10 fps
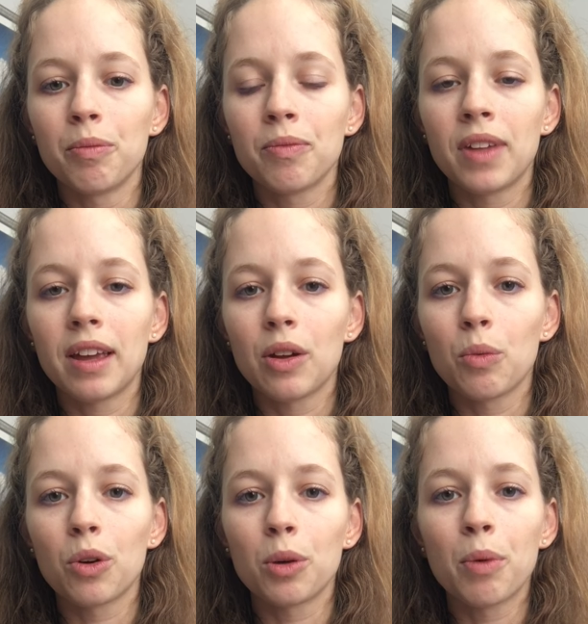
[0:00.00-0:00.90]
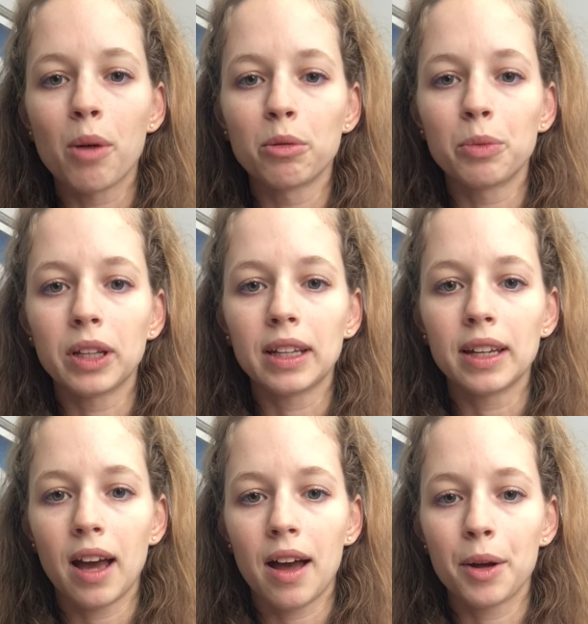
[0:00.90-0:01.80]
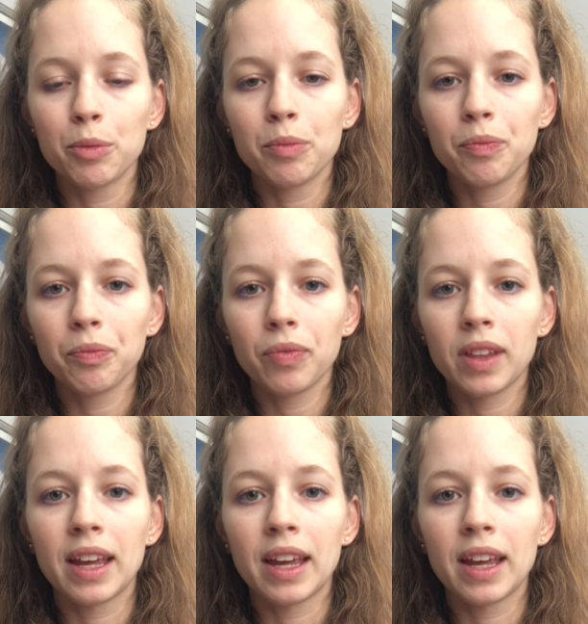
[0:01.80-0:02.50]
They were probably, they